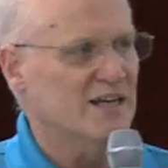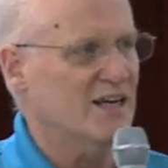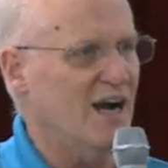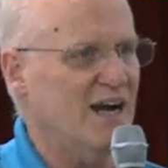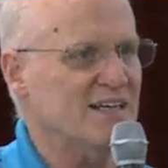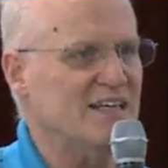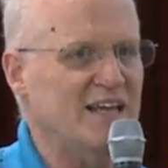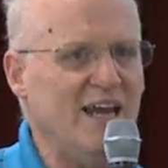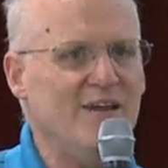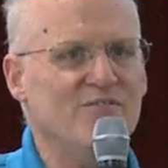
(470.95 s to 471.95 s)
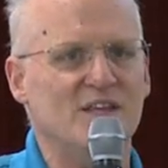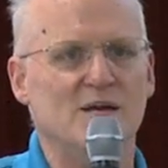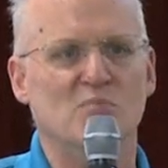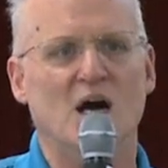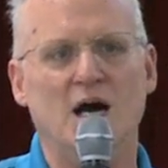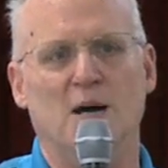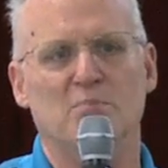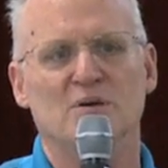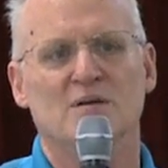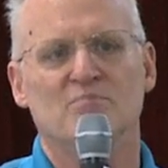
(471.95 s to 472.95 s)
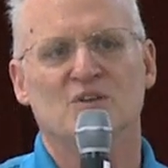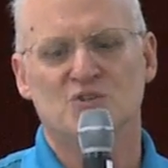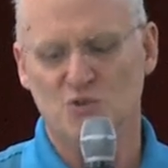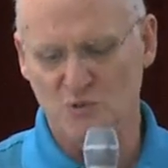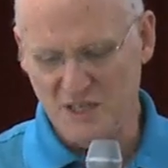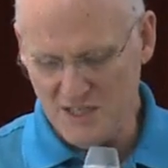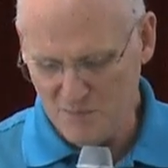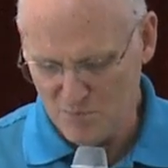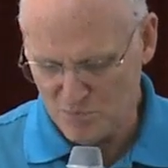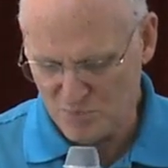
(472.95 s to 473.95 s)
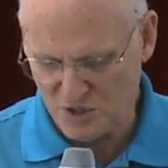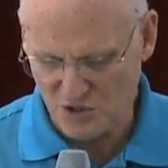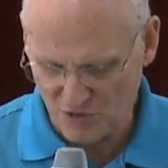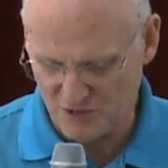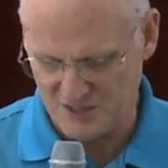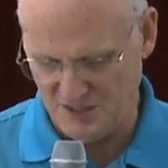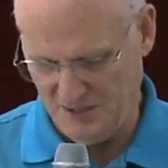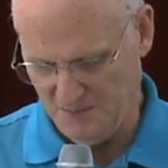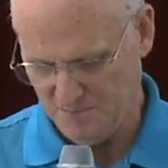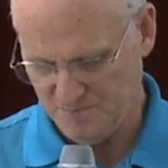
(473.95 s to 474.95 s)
God gave them up to impurity.